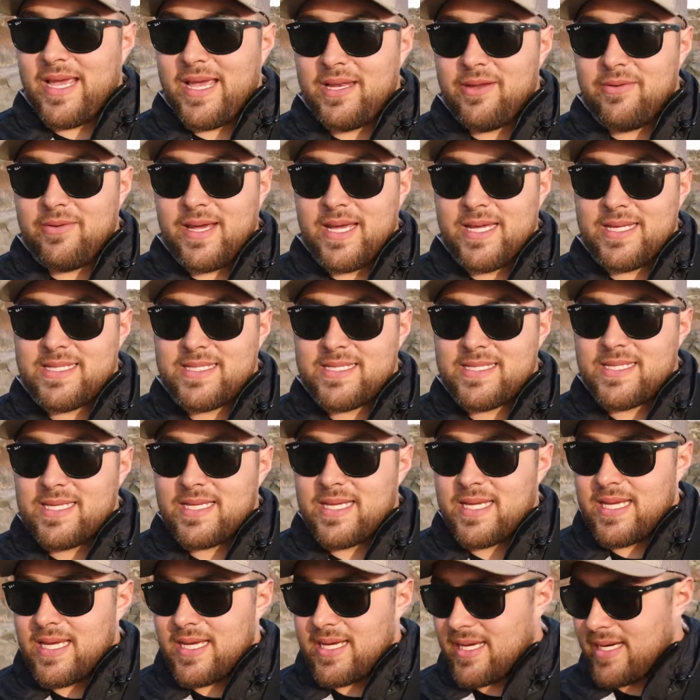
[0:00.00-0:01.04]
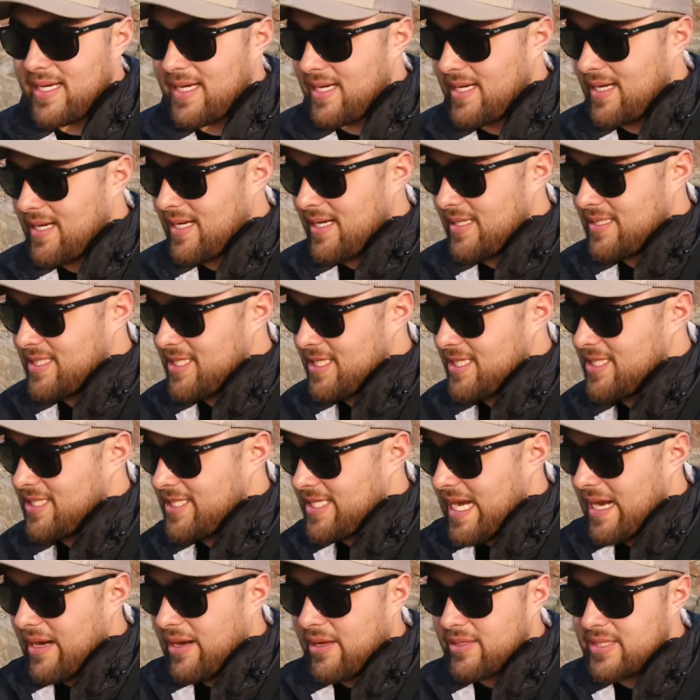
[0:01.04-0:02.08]
Anyways, just
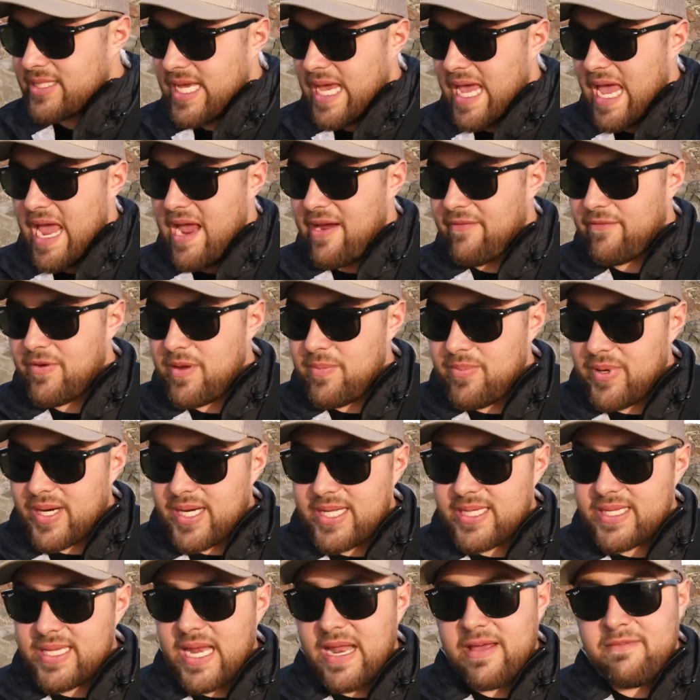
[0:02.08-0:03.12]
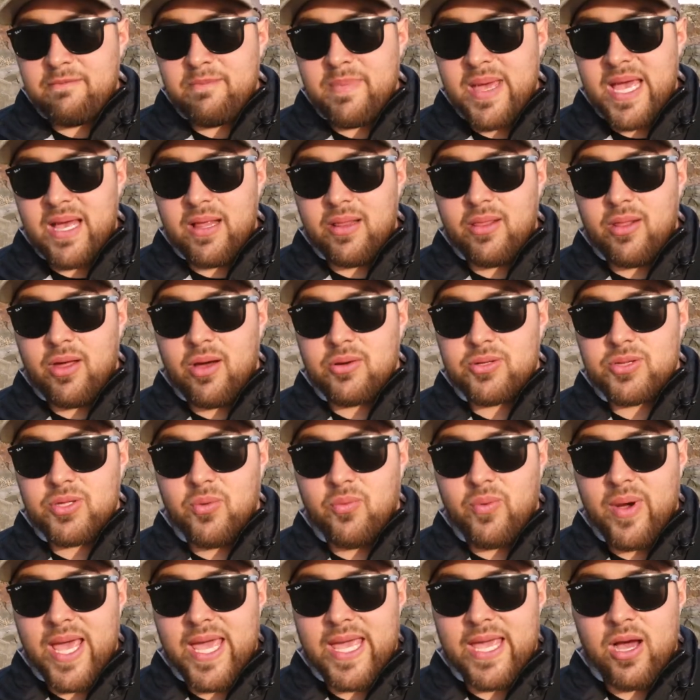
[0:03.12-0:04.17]
shout out to everybody that I've met along the
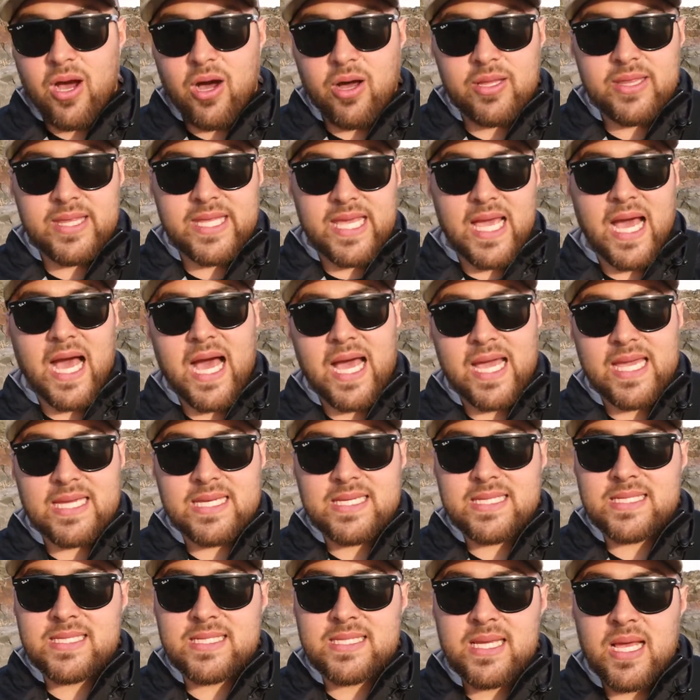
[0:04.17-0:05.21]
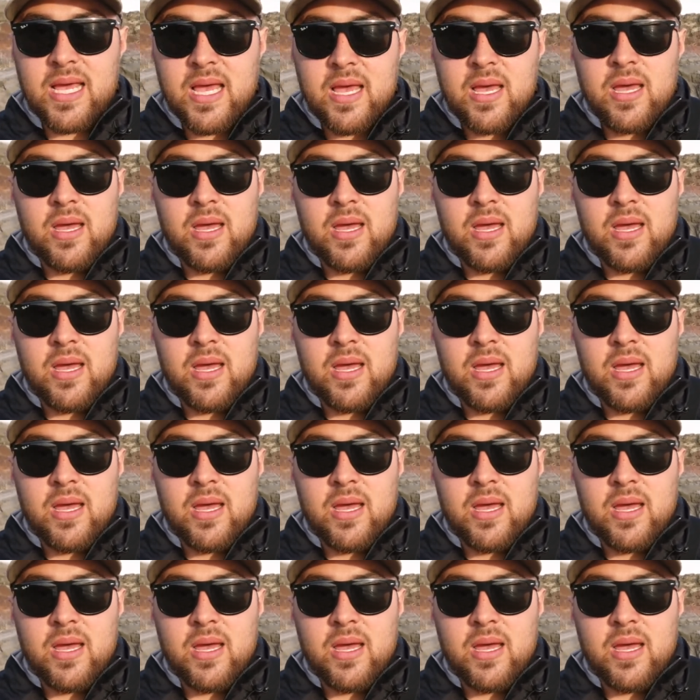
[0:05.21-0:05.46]
way, on the ice,